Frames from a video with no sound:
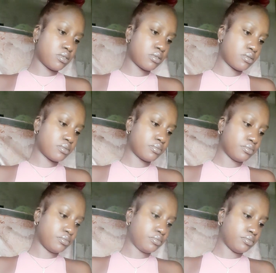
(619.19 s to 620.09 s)

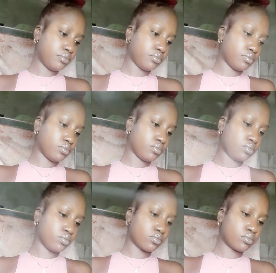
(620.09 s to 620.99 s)

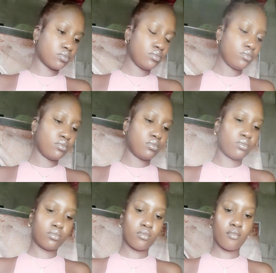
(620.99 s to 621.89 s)

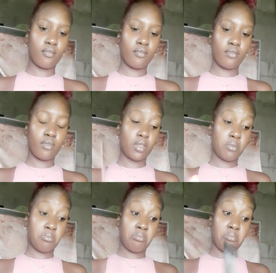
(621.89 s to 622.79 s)

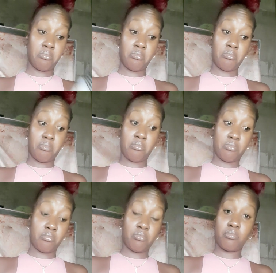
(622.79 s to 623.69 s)

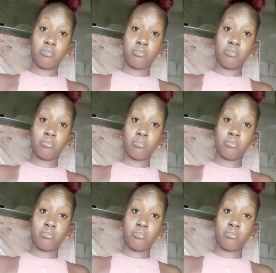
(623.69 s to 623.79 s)
[no speech]